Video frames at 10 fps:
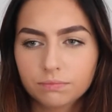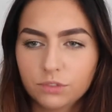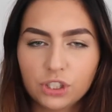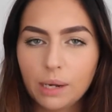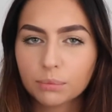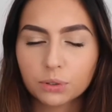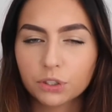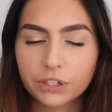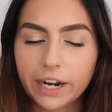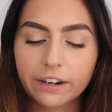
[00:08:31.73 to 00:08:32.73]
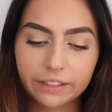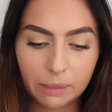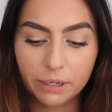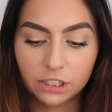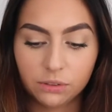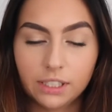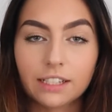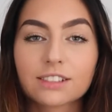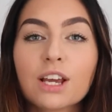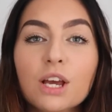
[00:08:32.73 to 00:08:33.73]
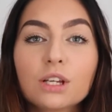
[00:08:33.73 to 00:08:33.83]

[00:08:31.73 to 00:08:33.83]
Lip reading: shampoo on your hair, like it makes no sense.